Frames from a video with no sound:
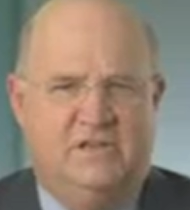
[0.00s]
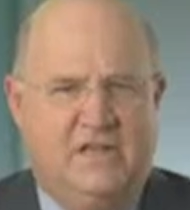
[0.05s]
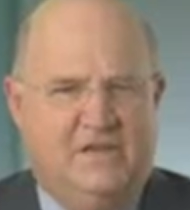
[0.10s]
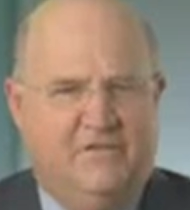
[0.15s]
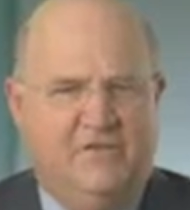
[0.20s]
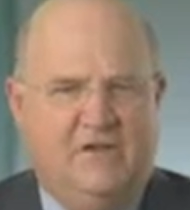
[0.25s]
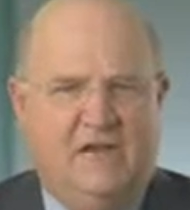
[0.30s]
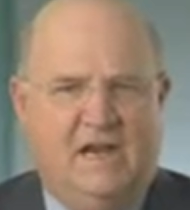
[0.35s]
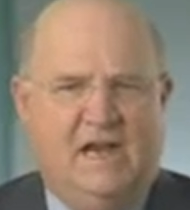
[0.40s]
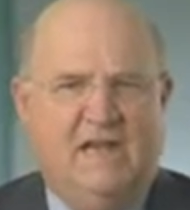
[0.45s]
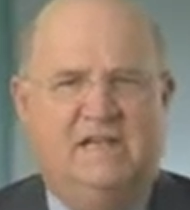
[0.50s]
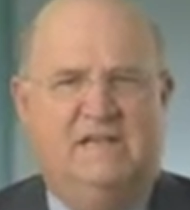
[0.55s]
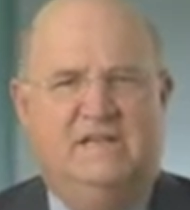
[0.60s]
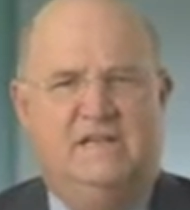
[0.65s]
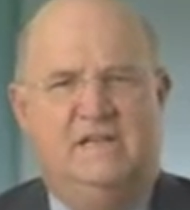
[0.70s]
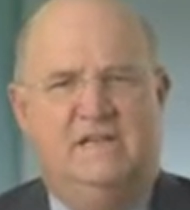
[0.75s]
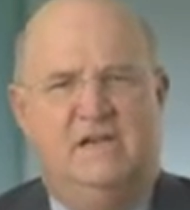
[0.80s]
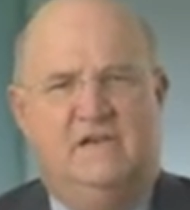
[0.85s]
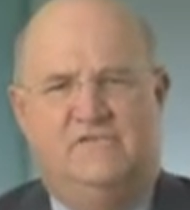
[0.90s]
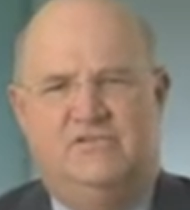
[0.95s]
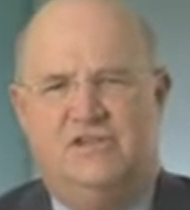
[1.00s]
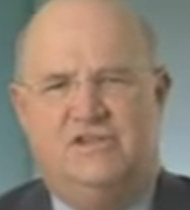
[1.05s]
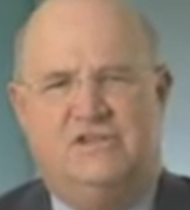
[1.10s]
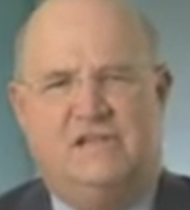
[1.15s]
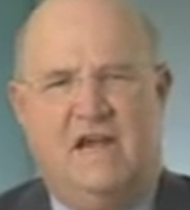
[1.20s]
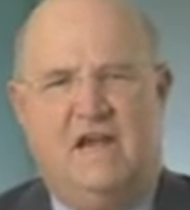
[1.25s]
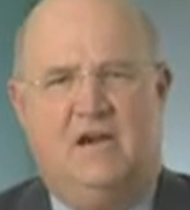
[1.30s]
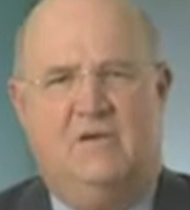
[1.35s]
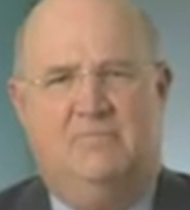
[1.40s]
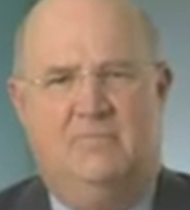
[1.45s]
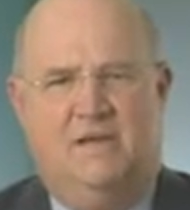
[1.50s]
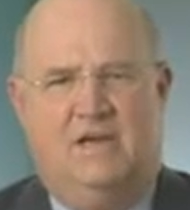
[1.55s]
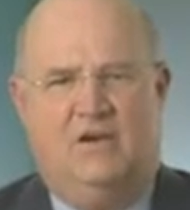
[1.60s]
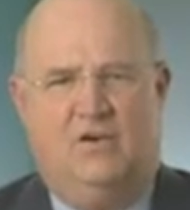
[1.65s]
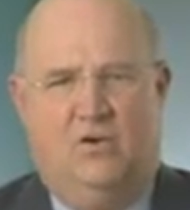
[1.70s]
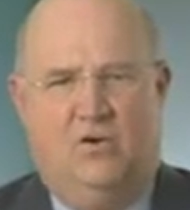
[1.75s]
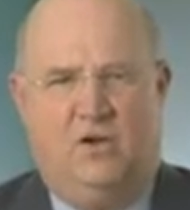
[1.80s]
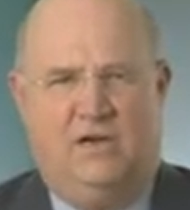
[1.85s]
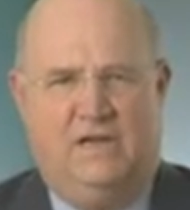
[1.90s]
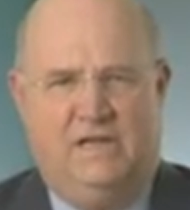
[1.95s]
To give you an idea of just how big
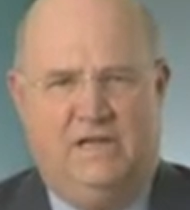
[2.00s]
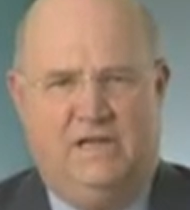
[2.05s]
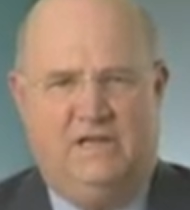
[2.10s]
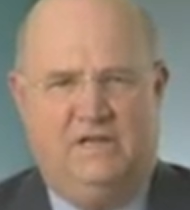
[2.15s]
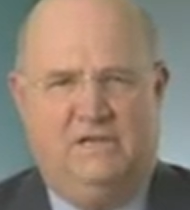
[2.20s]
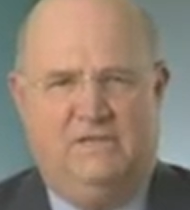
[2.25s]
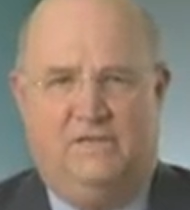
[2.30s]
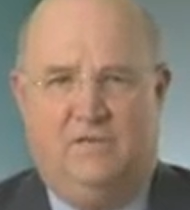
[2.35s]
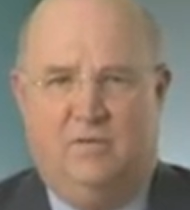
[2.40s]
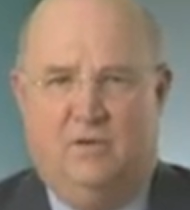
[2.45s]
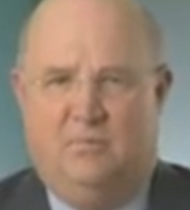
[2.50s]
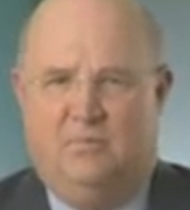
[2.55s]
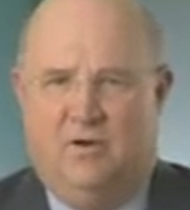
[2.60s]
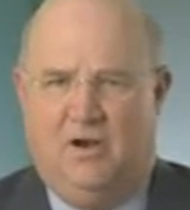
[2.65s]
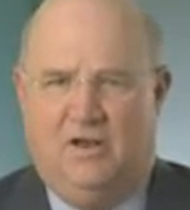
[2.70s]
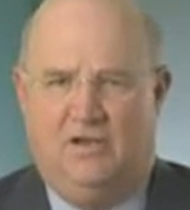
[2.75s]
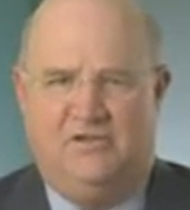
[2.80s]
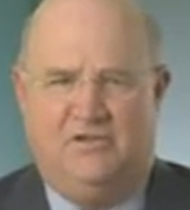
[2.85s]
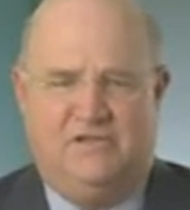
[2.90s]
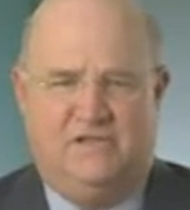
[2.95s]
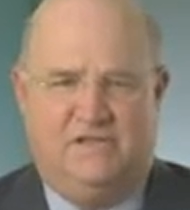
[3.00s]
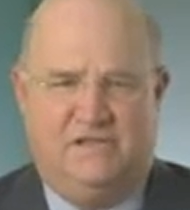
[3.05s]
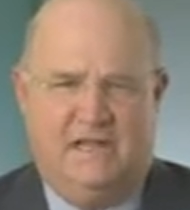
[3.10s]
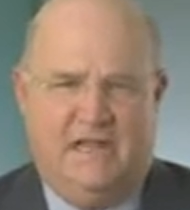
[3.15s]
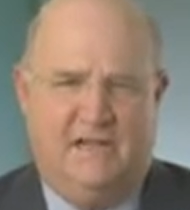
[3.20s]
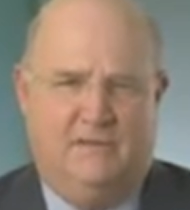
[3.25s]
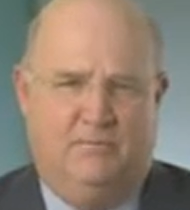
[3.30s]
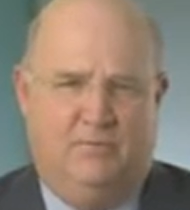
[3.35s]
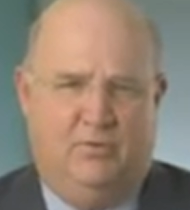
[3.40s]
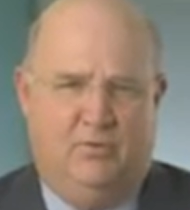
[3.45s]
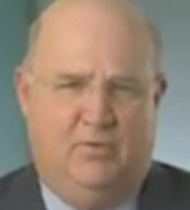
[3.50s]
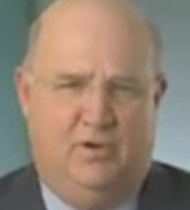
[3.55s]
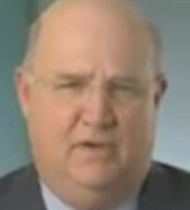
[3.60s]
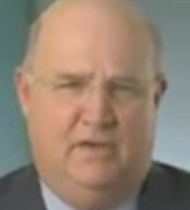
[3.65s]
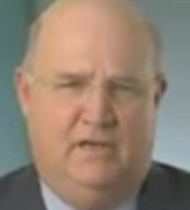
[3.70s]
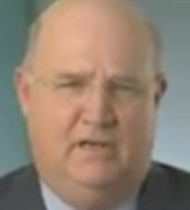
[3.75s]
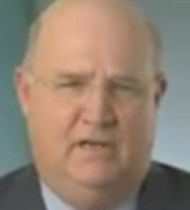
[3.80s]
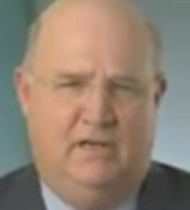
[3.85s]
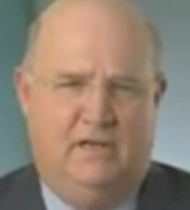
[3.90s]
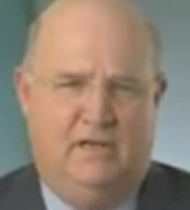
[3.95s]
Gorgon is from a project standpoint,